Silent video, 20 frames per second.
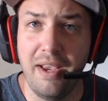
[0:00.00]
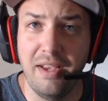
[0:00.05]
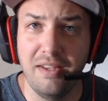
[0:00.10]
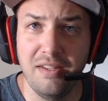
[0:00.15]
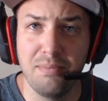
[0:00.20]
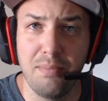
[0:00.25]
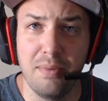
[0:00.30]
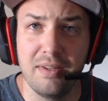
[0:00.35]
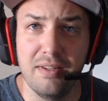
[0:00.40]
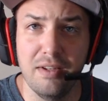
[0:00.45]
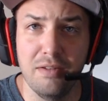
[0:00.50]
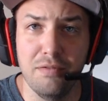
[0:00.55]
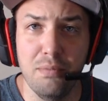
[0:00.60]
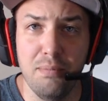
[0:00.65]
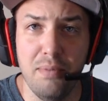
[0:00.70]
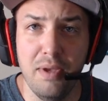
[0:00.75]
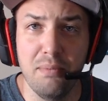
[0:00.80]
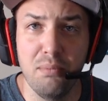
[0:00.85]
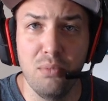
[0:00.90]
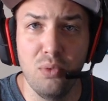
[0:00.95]
to pace myself
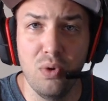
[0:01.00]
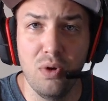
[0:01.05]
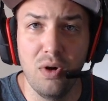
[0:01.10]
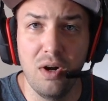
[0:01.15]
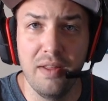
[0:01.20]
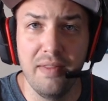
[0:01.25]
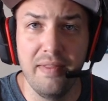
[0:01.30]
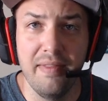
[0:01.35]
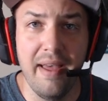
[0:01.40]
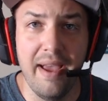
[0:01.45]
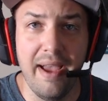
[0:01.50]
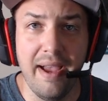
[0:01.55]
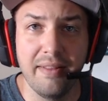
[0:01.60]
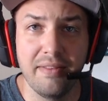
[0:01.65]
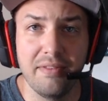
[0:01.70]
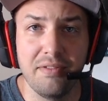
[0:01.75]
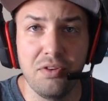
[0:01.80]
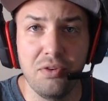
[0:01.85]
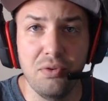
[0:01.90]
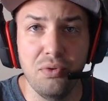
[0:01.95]
a bit more on
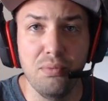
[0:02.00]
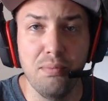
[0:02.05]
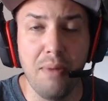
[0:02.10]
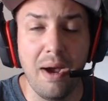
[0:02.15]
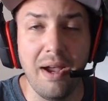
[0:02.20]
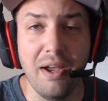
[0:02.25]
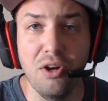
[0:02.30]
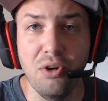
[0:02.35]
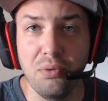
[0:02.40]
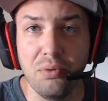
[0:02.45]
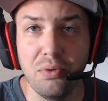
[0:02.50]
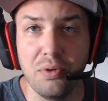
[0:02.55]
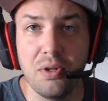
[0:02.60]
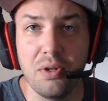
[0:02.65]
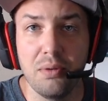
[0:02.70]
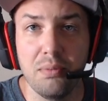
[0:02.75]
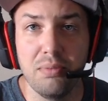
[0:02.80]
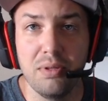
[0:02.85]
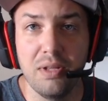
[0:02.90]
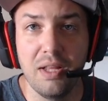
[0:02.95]
that to my
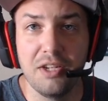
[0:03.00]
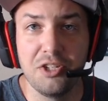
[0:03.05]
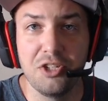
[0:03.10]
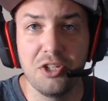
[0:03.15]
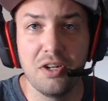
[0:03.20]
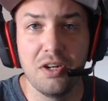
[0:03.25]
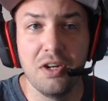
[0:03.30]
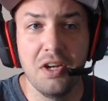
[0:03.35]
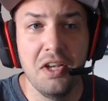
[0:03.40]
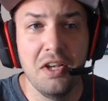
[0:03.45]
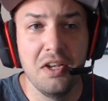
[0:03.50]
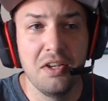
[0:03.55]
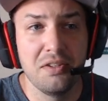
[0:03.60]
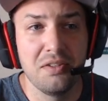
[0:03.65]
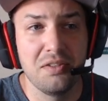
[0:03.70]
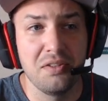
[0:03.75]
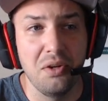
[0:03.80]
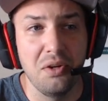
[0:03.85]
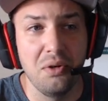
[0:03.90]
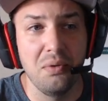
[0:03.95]
own pleasure.
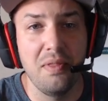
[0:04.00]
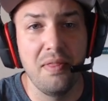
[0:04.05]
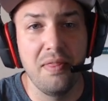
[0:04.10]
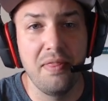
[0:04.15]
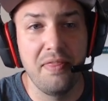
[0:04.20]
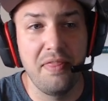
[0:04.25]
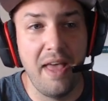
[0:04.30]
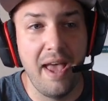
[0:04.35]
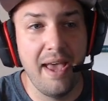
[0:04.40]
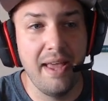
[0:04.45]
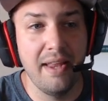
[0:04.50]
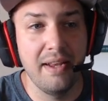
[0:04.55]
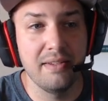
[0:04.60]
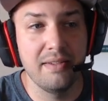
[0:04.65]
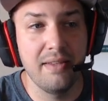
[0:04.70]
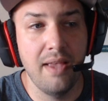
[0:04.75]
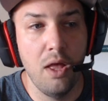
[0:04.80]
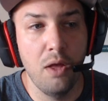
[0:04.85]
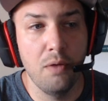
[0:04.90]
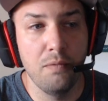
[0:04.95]
So that
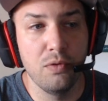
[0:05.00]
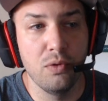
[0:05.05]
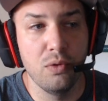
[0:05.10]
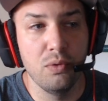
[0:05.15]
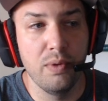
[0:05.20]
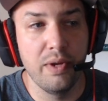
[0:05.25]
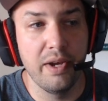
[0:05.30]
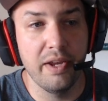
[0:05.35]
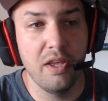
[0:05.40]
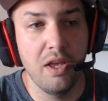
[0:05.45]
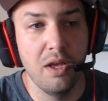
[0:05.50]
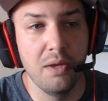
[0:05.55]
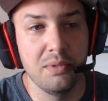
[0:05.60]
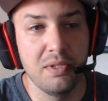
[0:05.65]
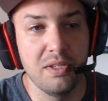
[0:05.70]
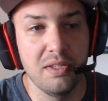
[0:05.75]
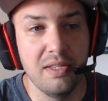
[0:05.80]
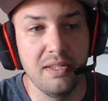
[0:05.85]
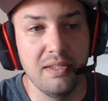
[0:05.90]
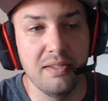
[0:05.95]
is helpful when it
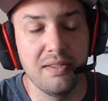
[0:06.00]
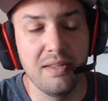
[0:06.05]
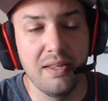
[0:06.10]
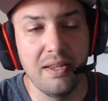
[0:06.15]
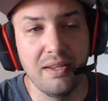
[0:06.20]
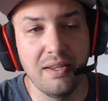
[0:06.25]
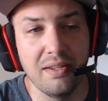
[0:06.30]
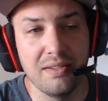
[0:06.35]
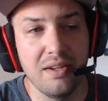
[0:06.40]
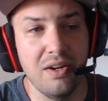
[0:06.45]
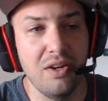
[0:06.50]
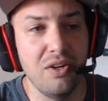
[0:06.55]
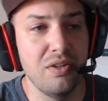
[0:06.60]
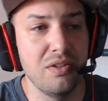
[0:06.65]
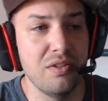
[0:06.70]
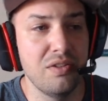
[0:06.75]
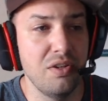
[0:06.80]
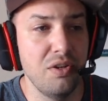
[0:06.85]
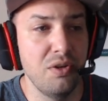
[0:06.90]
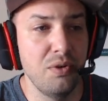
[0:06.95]
comes to these things. And
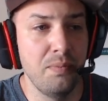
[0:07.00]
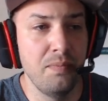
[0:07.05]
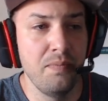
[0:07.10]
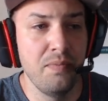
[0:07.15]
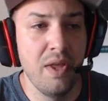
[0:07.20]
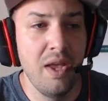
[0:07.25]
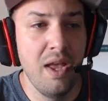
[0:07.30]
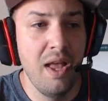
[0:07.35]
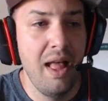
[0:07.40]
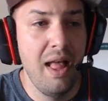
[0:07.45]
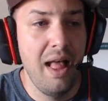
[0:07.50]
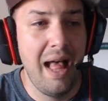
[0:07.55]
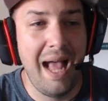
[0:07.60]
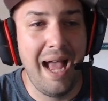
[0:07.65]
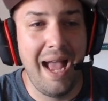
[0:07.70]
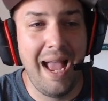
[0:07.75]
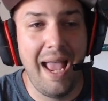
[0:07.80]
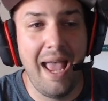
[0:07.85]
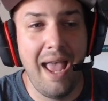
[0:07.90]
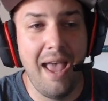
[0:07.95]
also,
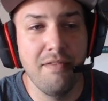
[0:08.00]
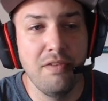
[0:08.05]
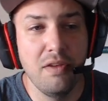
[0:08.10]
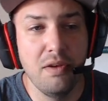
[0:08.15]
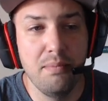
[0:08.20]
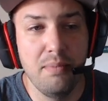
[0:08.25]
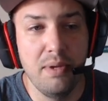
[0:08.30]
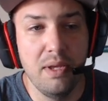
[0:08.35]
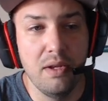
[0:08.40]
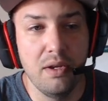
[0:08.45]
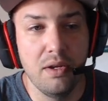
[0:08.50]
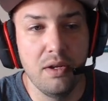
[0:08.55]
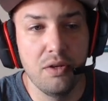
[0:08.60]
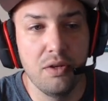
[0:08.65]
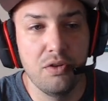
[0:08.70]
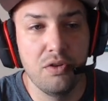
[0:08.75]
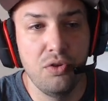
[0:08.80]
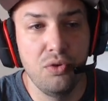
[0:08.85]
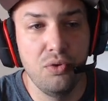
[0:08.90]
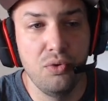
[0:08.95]
I haven't been
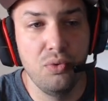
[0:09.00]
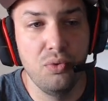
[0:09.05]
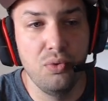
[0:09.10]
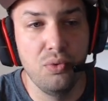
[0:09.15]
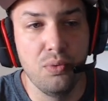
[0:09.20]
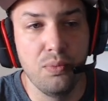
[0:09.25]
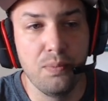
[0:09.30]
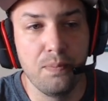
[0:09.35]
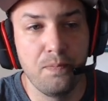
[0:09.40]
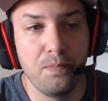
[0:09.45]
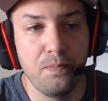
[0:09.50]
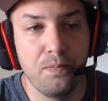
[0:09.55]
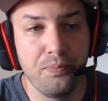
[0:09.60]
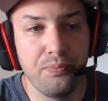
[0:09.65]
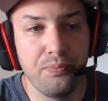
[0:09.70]
too,